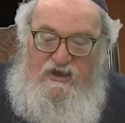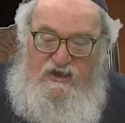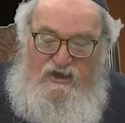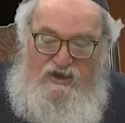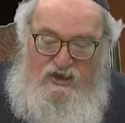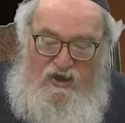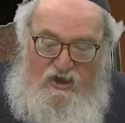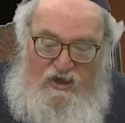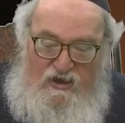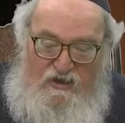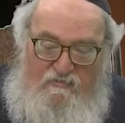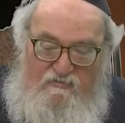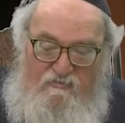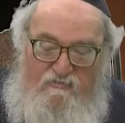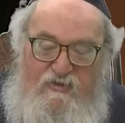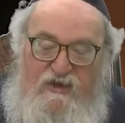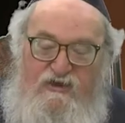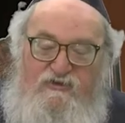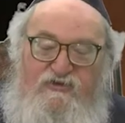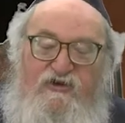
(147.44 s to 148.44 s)

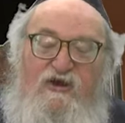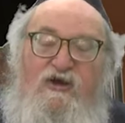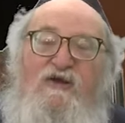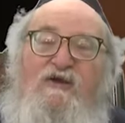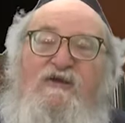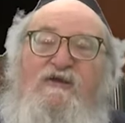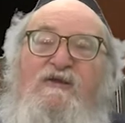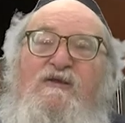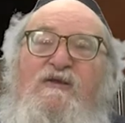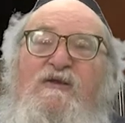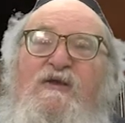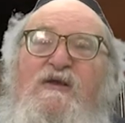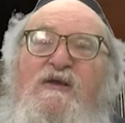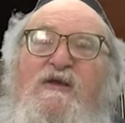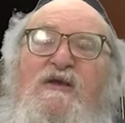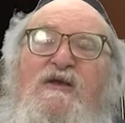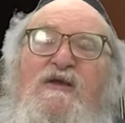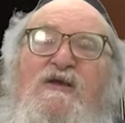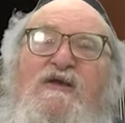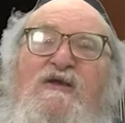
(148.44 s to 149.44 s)
Kiyayim midyan,
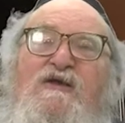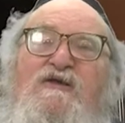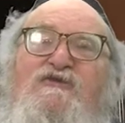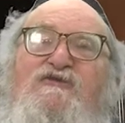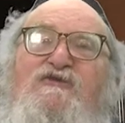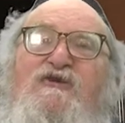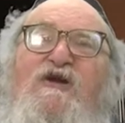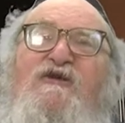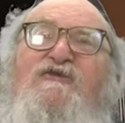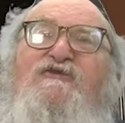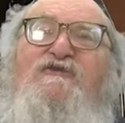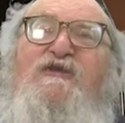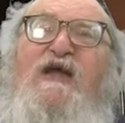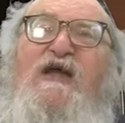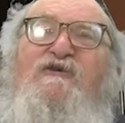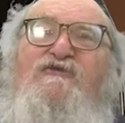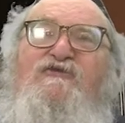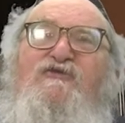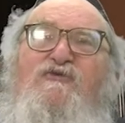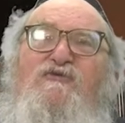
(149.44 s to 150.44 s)
just
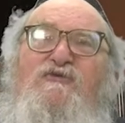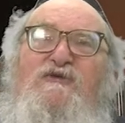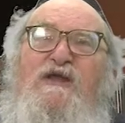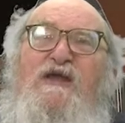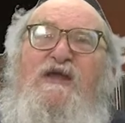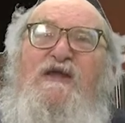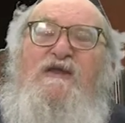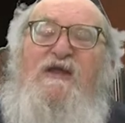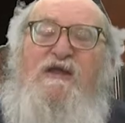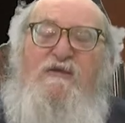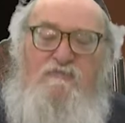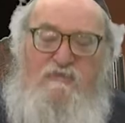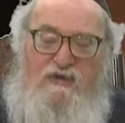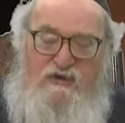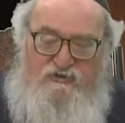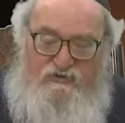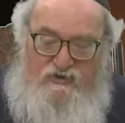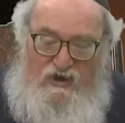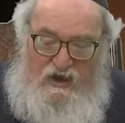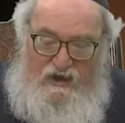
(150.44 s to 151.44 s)
as you did in
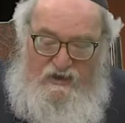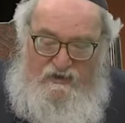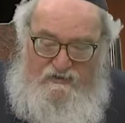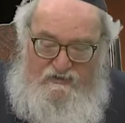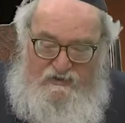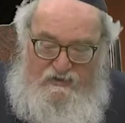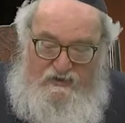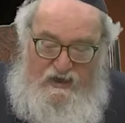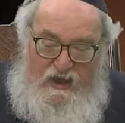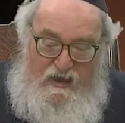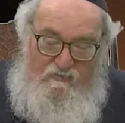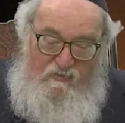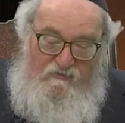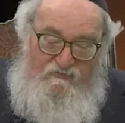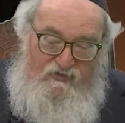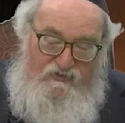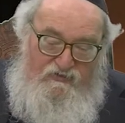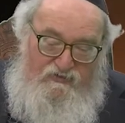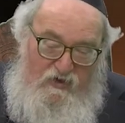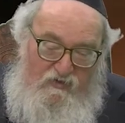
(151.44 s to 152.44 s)
midyan in the time
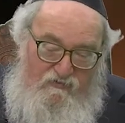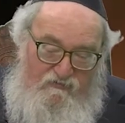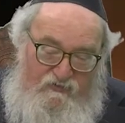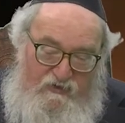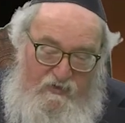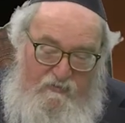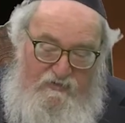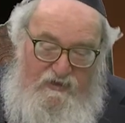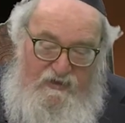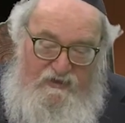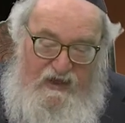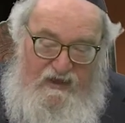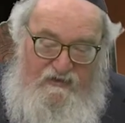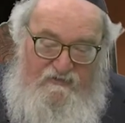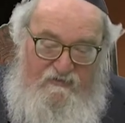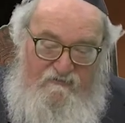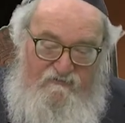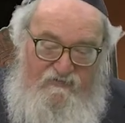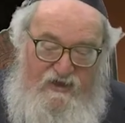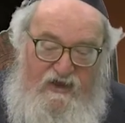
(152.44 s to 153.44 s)
of the Shoftim, the
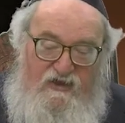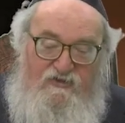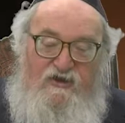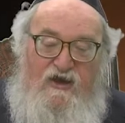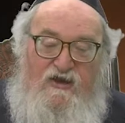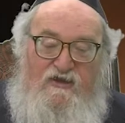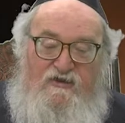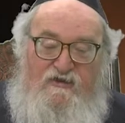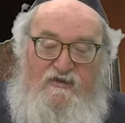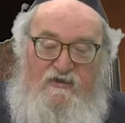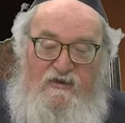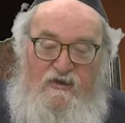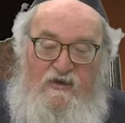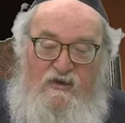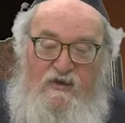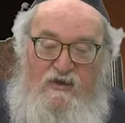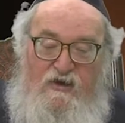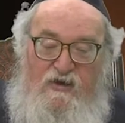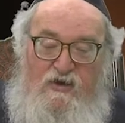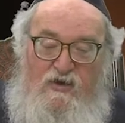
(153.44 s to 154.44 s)
days of Gidain,
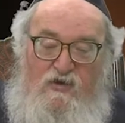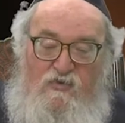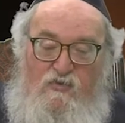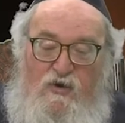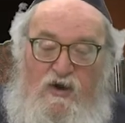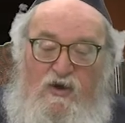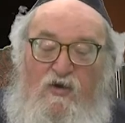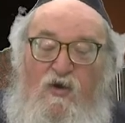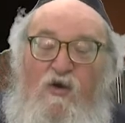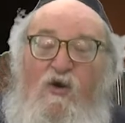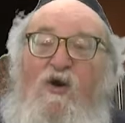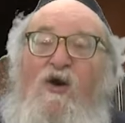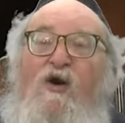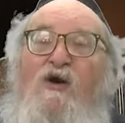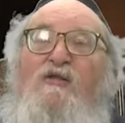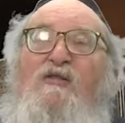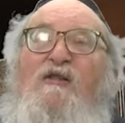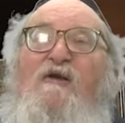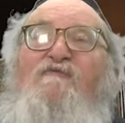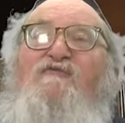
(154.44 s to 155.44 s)
where
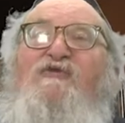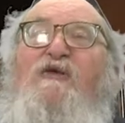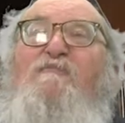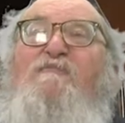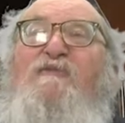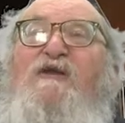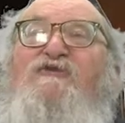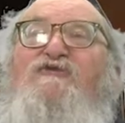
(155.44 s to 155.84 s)
all of the